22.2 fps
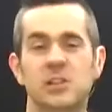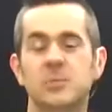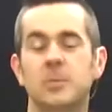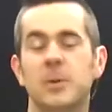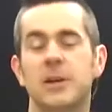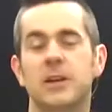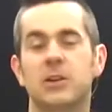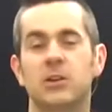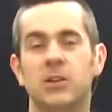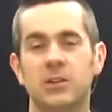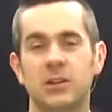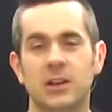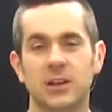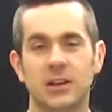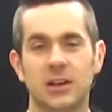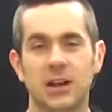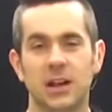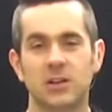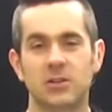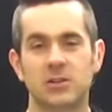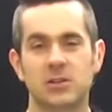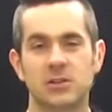speak-on
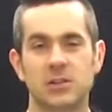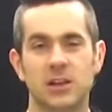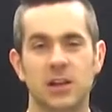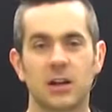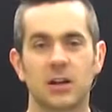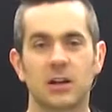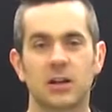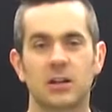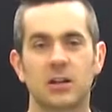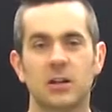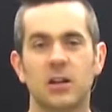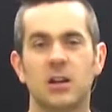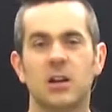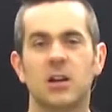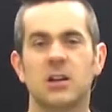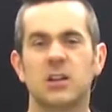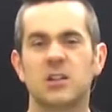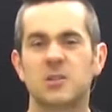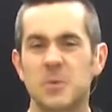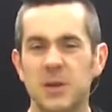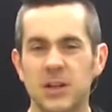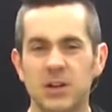connectors here.
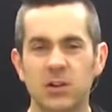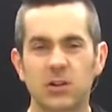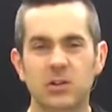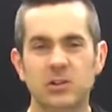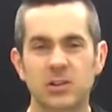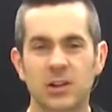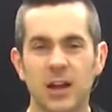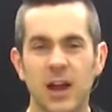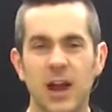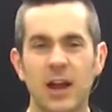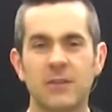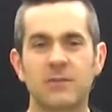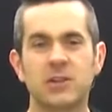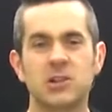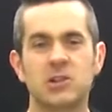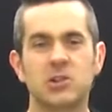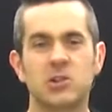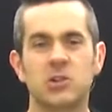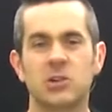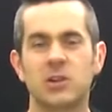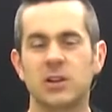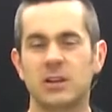Speak-ons are heavy
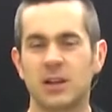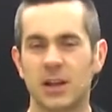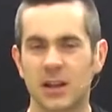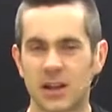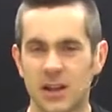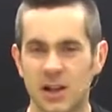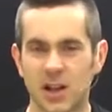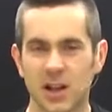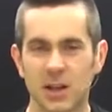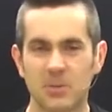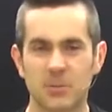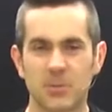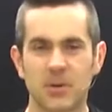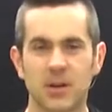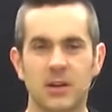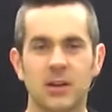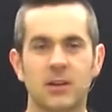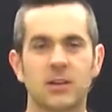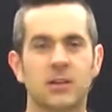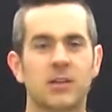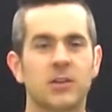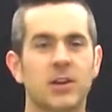duty, they clip
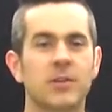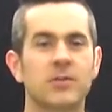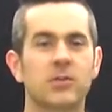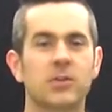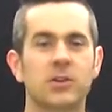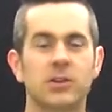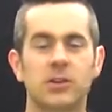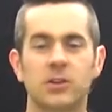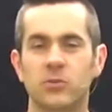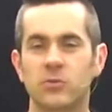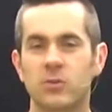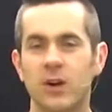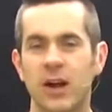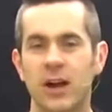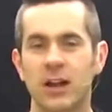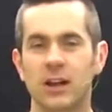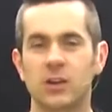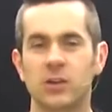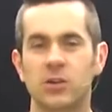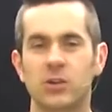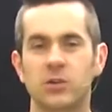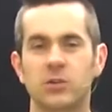in, they're never going to
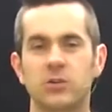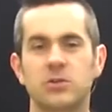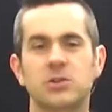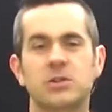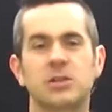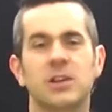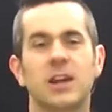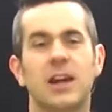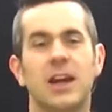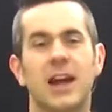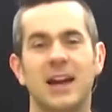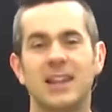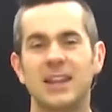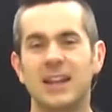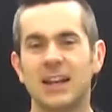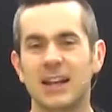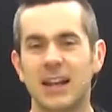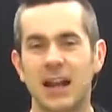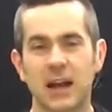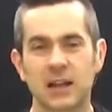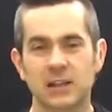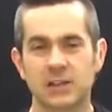rattle loose, and they
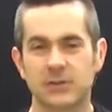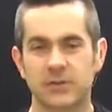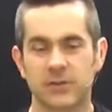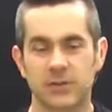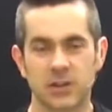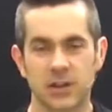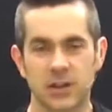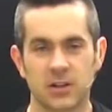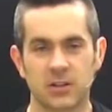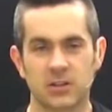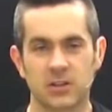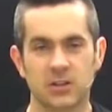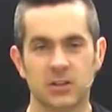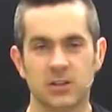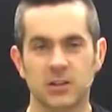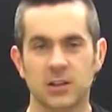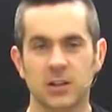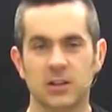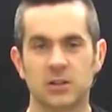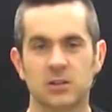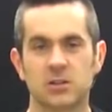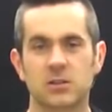last for years and
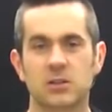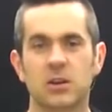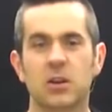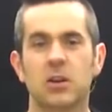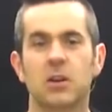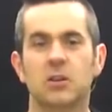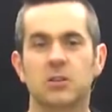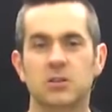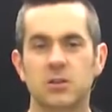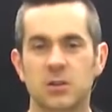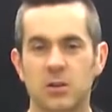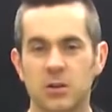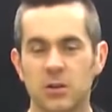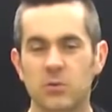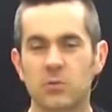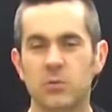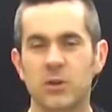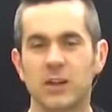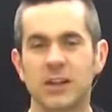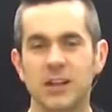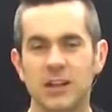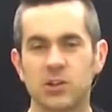years, so they're a
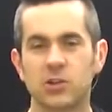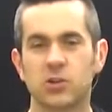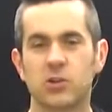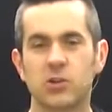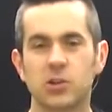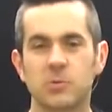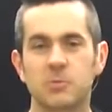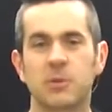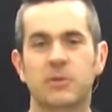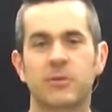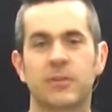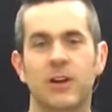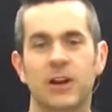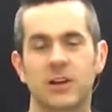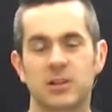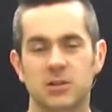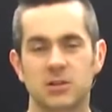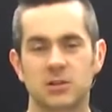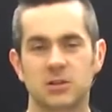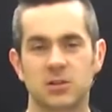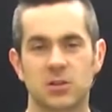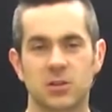really good
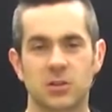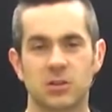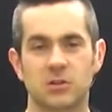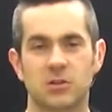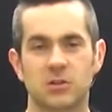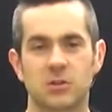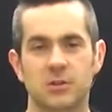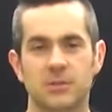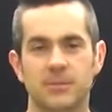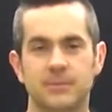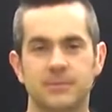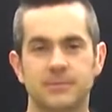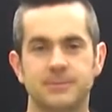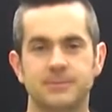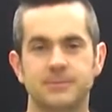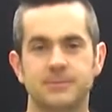professional solution.